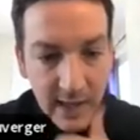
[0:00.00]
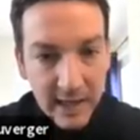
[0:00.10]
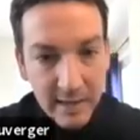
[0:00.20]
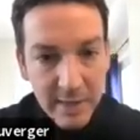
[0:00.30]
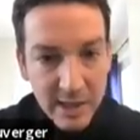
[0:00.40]
I
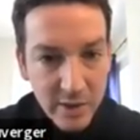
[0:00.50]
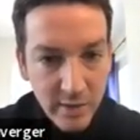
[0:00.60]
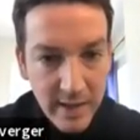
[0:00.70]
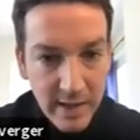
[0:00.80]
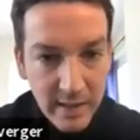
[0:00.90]
can make
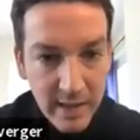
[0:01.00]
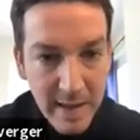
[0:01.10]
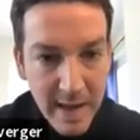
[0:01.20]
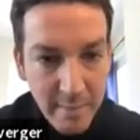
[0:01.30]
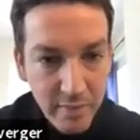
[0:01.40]
sure that they
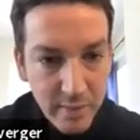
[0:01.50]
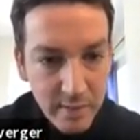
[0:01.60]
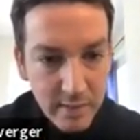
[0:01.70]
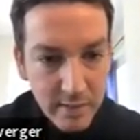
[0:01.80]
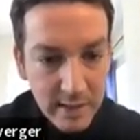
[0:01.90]

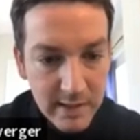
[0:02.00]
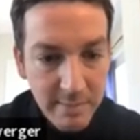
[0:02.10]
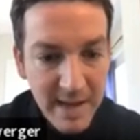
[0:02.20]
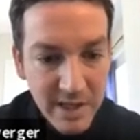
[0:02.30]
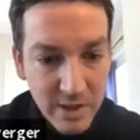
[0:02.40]

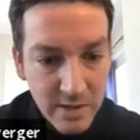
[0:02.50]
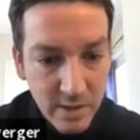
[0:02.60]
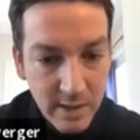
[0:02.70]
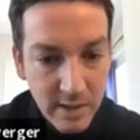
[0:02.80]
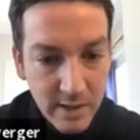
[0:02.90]
match,
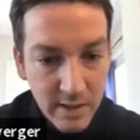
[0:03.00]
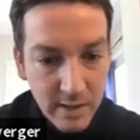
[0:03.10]
sorry.